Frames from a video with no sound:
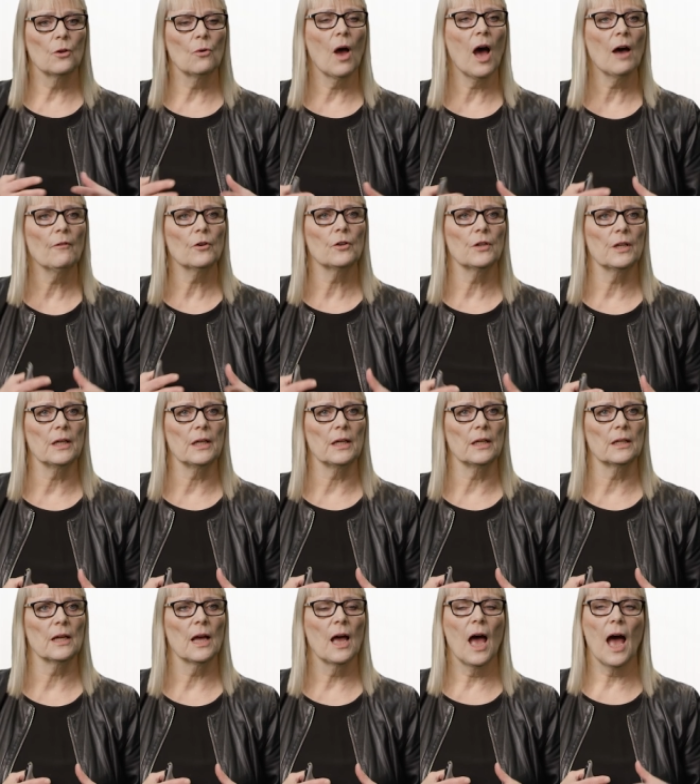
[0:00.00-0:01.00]
you have a
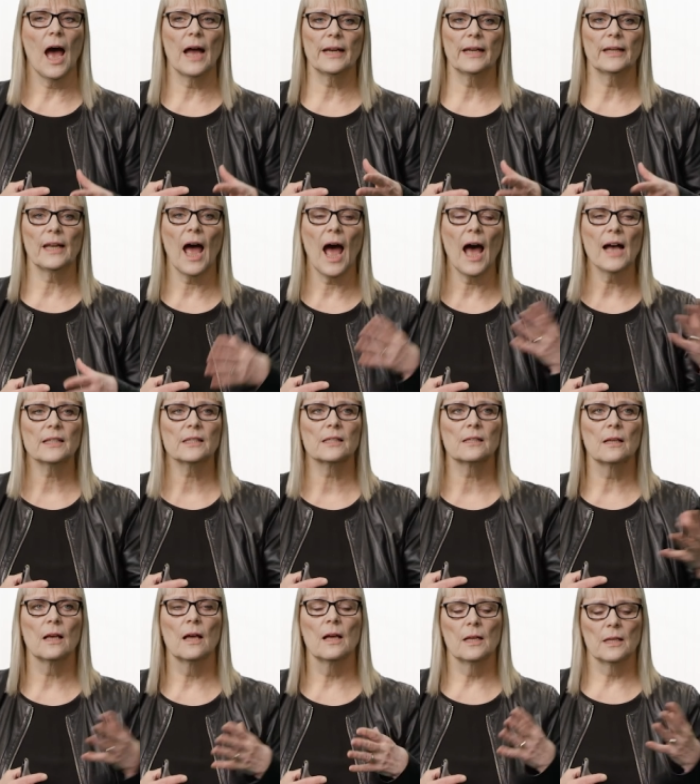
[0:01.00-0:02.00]
need and it
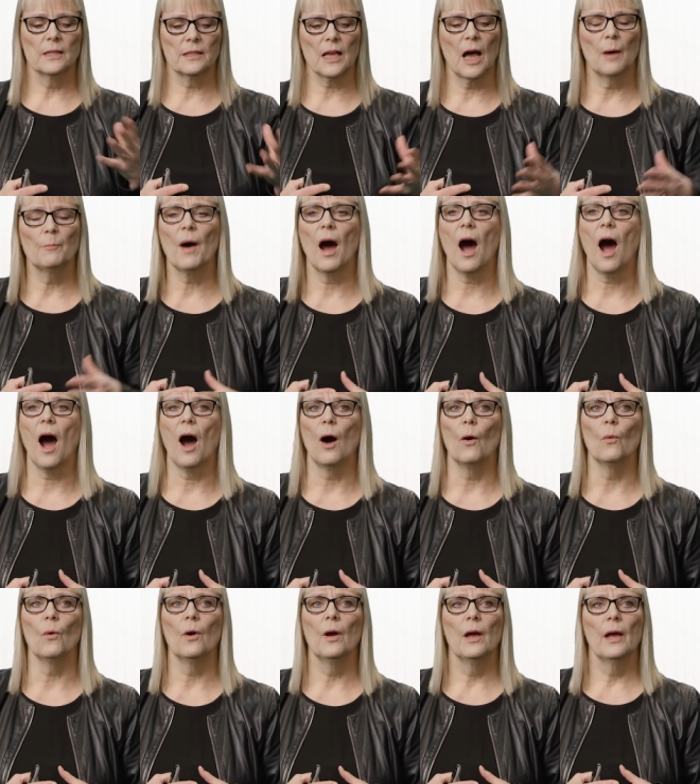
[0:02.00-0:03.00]
has
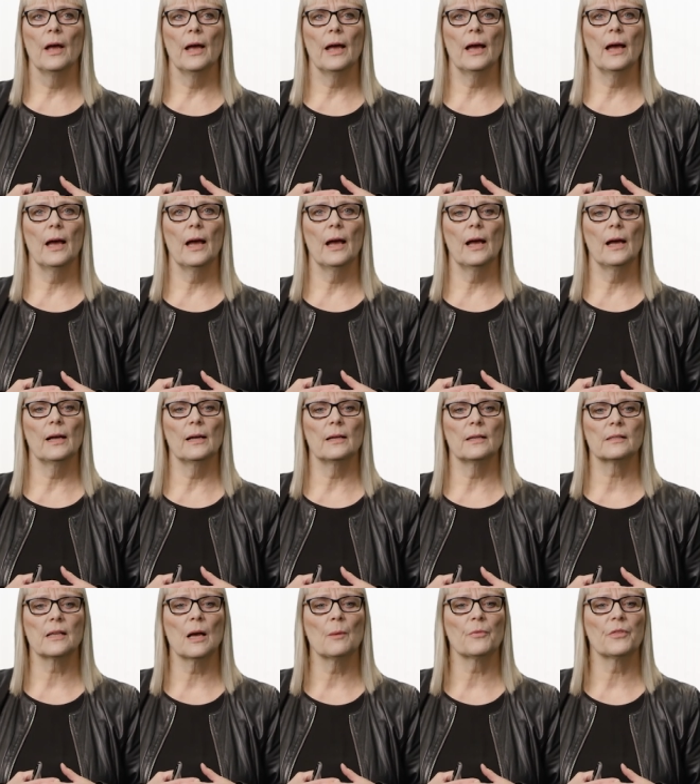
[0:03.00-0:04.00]
somehow uh,
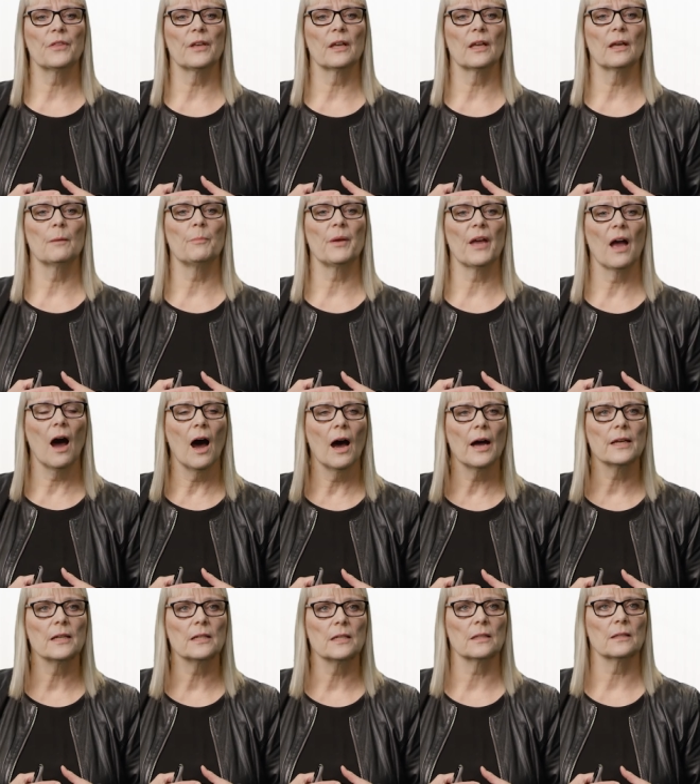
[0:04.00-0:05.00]
something
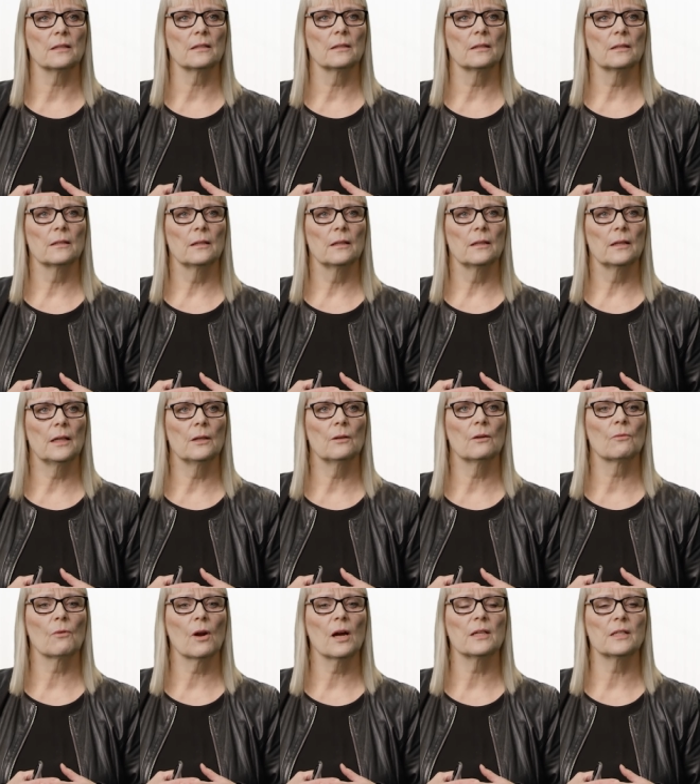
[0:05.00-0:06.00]
behind it it
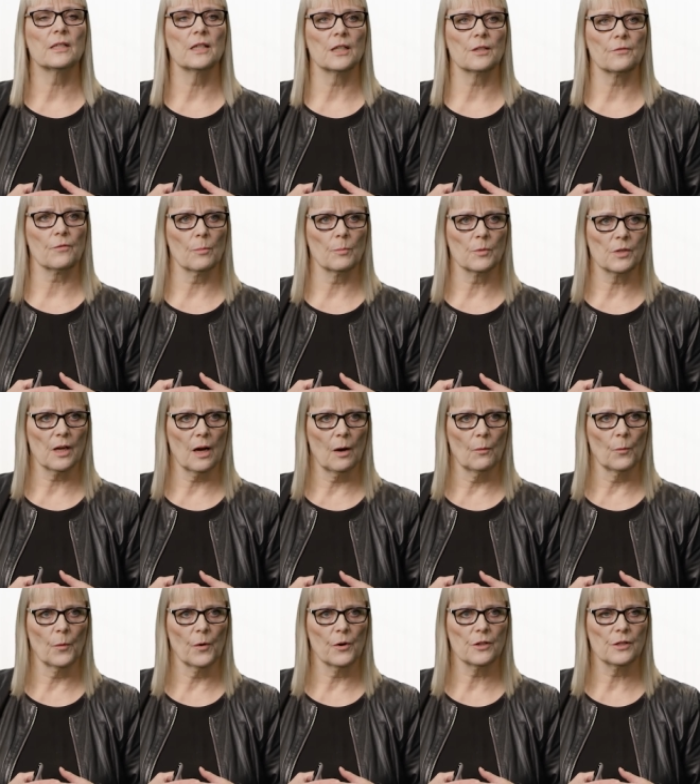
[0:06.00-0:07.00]
arises from
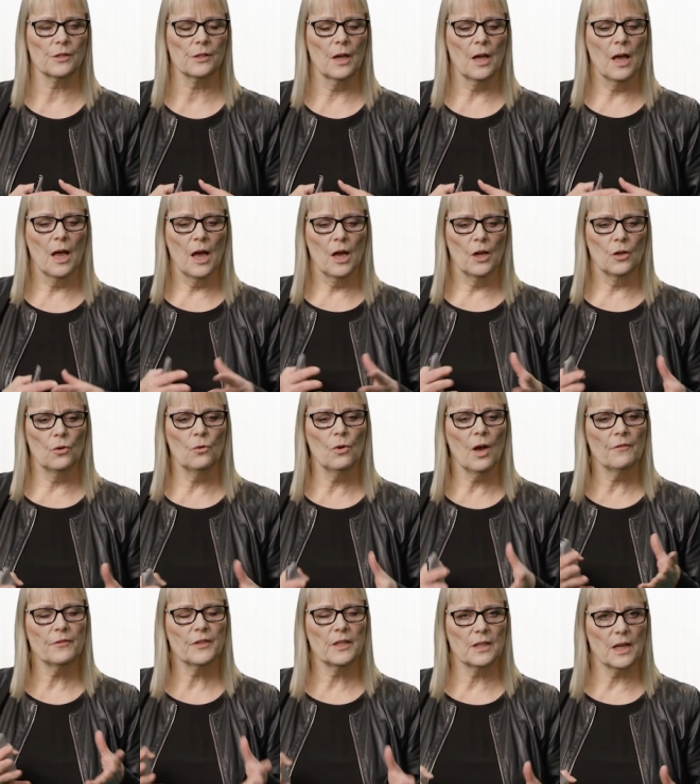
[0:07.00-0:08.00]
somewhere you
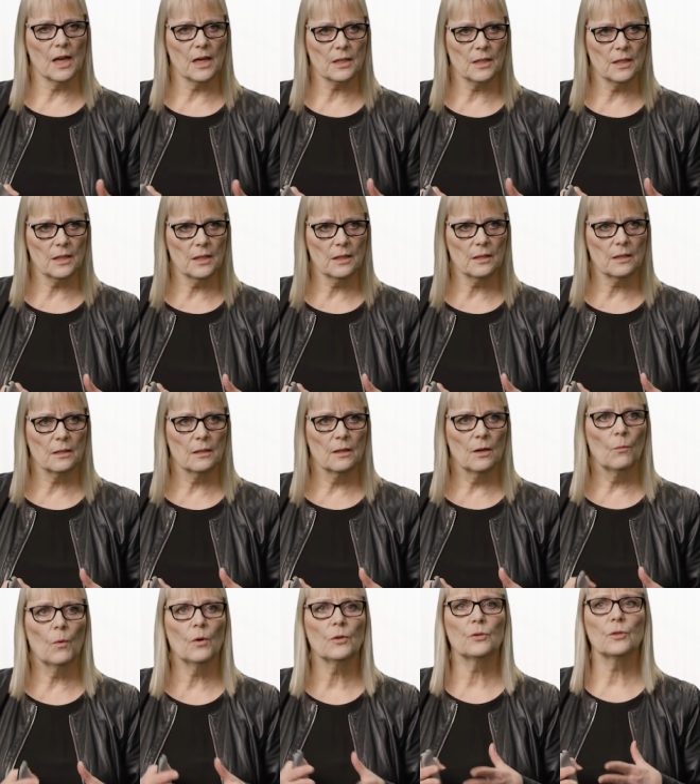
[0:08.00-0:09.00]
have detected it
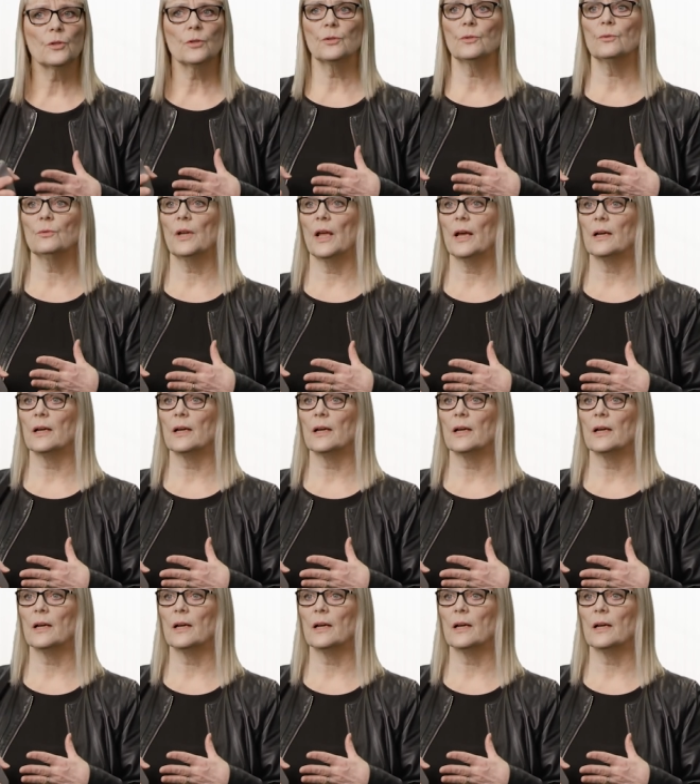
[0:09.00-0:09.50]
what do you do